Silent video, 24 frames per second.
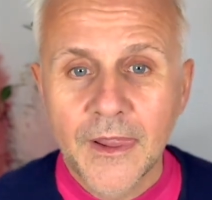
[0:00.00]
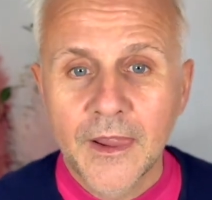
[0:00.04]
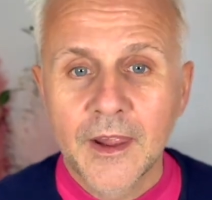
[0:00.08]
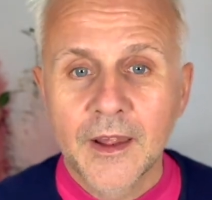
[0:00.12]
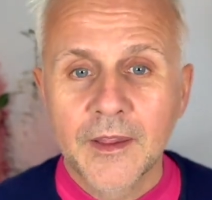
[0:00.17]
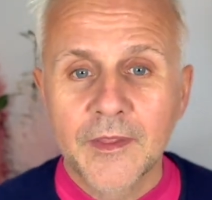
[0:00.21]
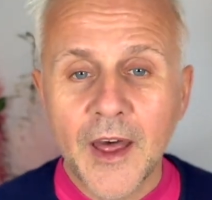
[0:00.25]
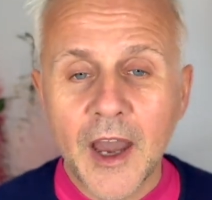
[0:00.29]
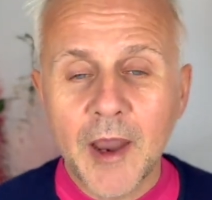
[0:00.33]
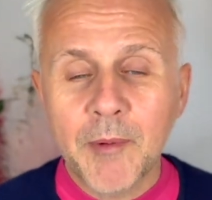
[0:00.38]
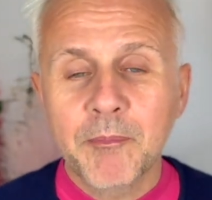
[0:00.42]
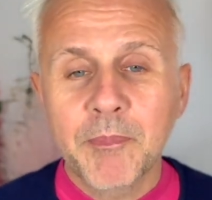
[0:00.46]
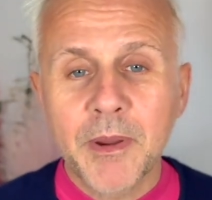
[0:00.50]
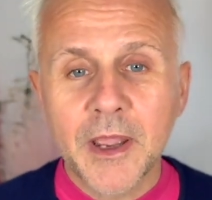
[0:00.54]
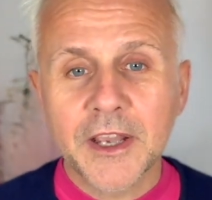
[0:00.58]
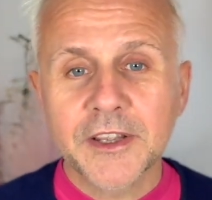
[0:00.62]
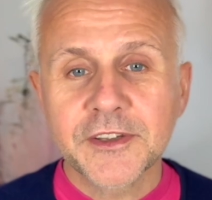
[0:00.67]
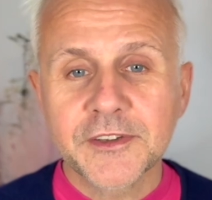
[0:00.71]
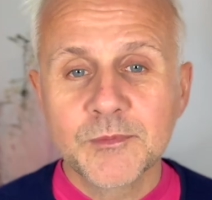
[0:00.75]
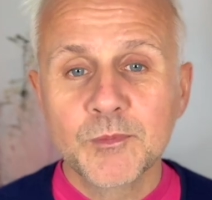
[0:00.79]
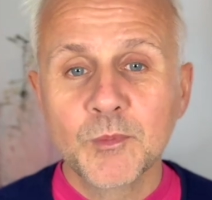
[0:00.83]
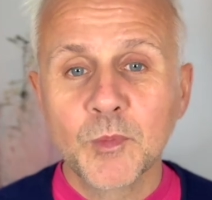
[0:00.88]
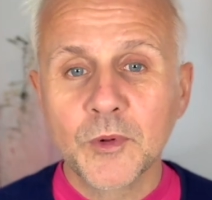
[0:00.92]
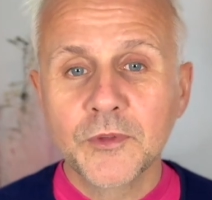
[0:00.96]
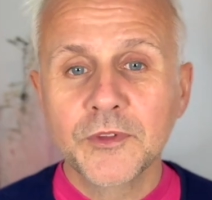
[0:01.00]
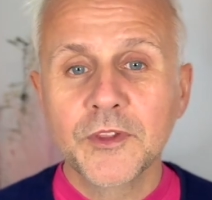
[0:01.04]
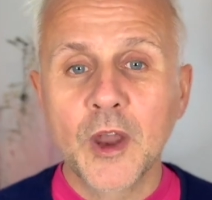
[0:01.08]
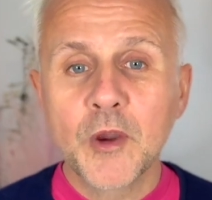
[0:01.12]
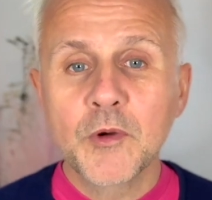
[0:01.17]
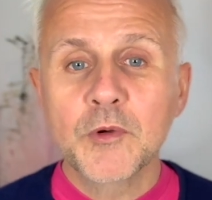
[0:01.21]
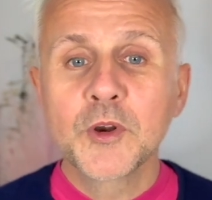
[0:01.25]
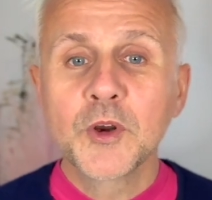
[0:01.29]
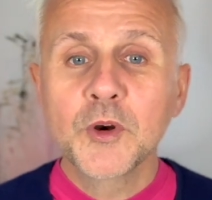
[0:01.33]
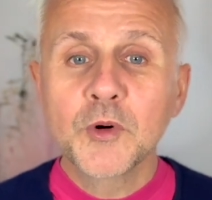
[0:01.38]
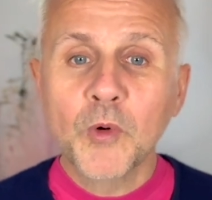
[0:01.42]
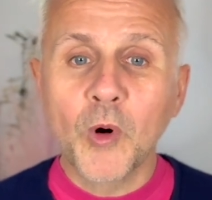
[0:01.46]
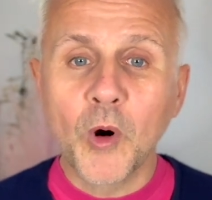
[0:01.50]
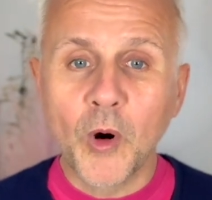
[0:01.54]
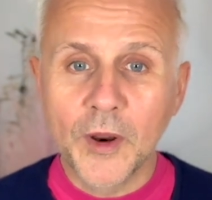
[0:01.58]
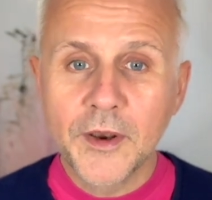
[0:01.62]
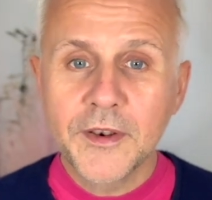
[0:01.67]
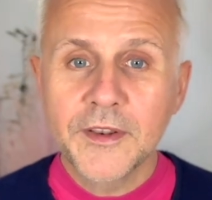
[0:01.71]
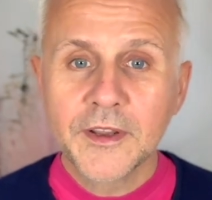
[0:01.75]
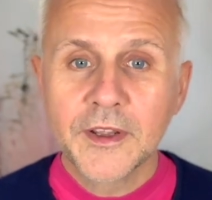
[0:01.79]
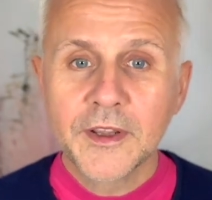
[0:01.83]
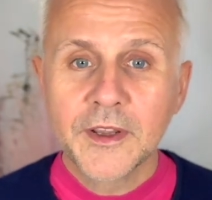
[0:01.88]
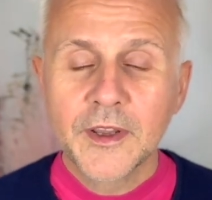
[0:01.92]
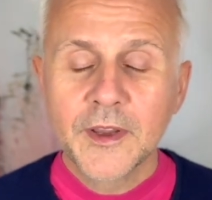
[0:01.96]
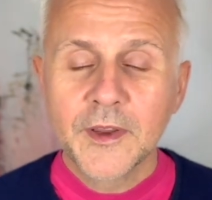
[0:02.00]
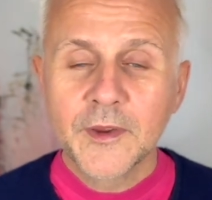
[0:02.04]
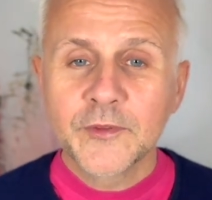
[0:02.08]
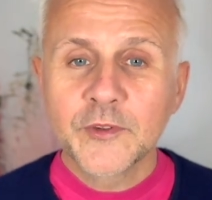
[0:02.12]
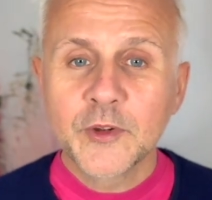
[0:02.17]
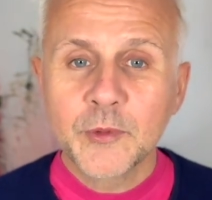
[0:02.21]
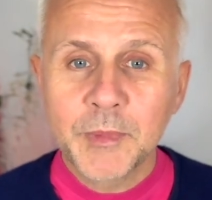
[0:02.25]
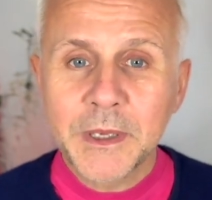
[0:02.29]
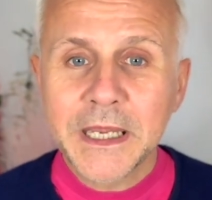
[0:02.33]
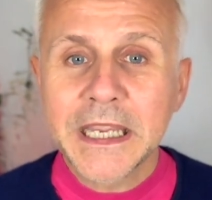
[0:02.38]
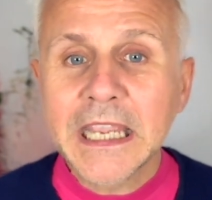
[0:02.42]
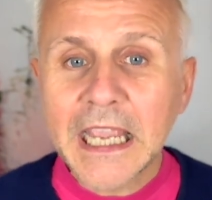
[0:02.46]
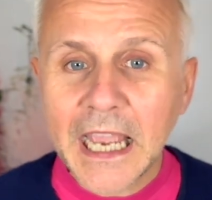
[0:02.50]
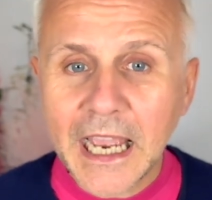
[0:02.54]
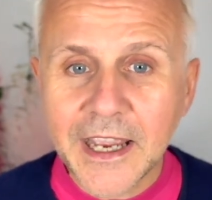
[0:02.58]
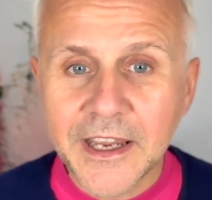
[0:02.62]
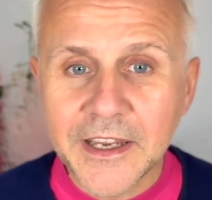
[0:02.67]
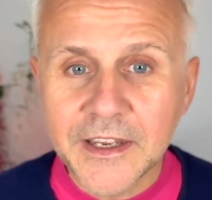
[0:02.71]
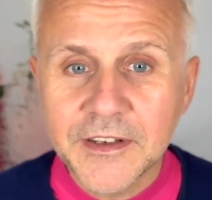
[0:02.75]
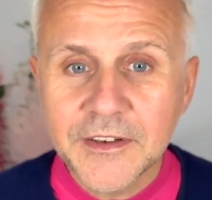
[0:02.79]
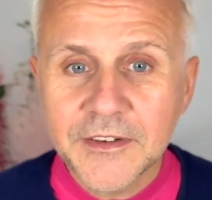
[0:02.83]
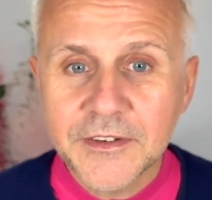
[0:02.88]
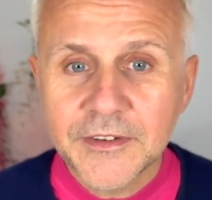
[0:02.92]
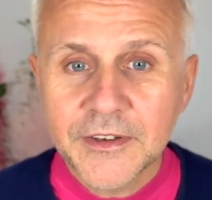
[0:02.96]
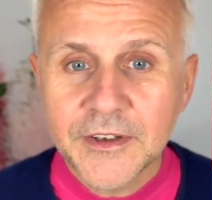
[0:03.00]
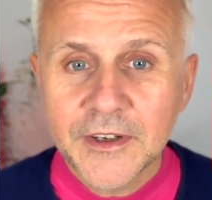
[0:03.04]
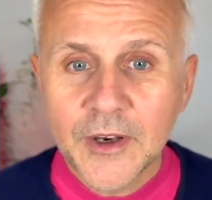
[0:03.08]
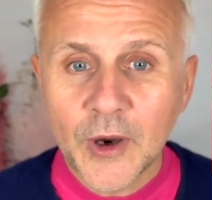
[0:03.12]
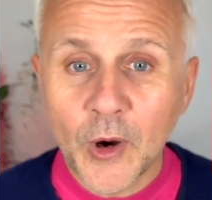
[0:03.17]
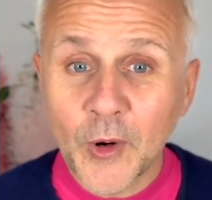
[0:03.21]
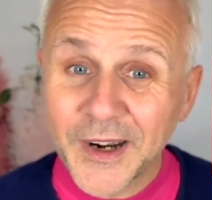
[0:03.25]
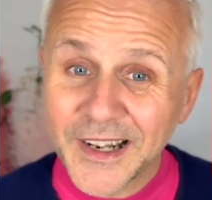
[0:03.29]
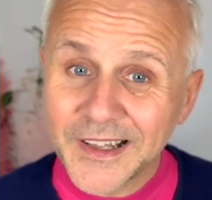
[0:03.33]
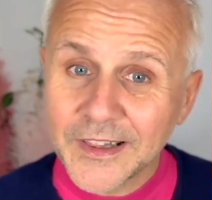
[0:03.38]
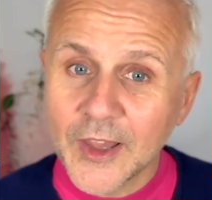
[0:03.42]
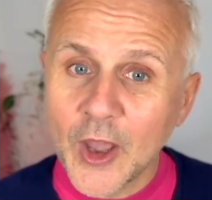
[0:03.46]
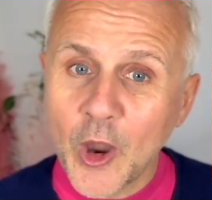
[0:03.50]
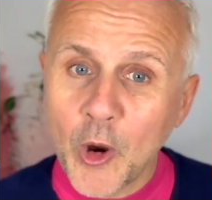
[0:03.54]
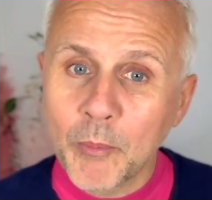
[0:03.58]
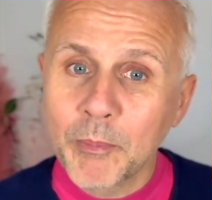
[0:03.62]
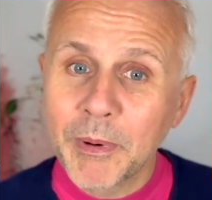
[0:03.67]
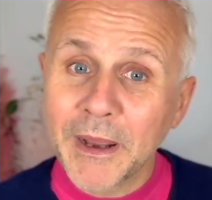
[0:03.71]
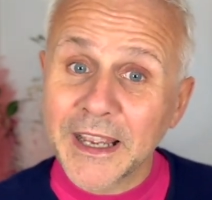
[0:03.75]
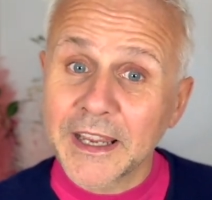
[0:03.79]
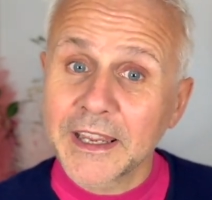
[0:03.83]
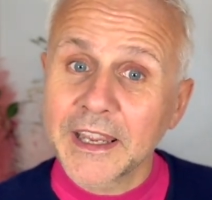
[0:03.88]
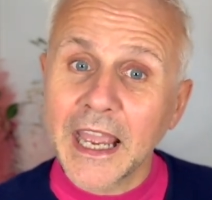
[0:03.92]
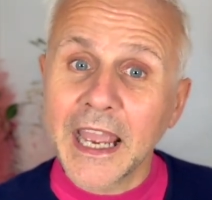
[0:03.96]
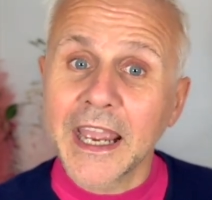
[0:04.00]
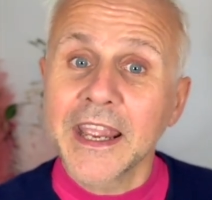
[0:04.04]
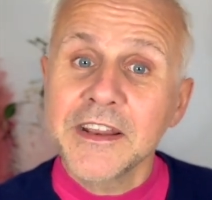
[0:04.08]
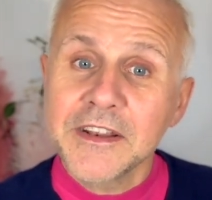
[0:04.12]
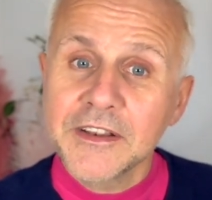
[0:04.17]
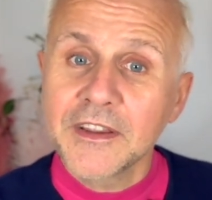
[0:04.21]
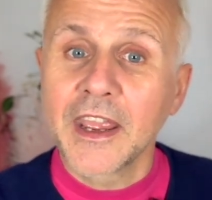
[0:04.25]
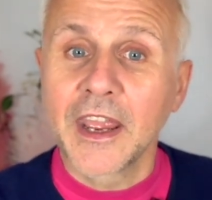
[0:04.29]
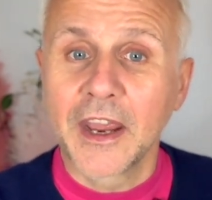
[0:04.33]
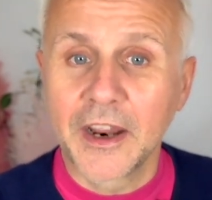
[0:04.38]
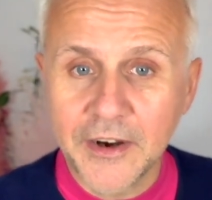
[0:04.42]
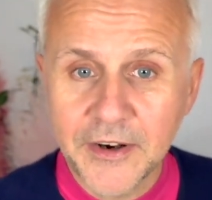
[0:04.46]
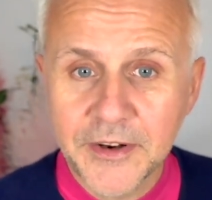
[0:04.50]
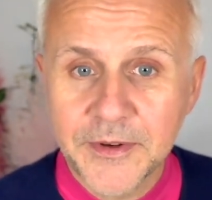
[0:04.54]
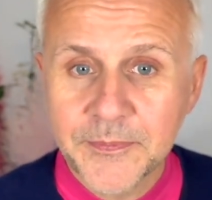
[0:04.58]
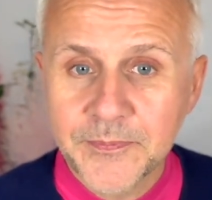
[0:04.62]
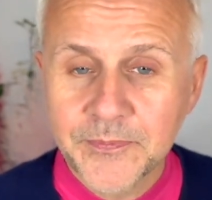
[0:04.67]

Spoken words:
that person will now go on to be kind, or a little bit kinder,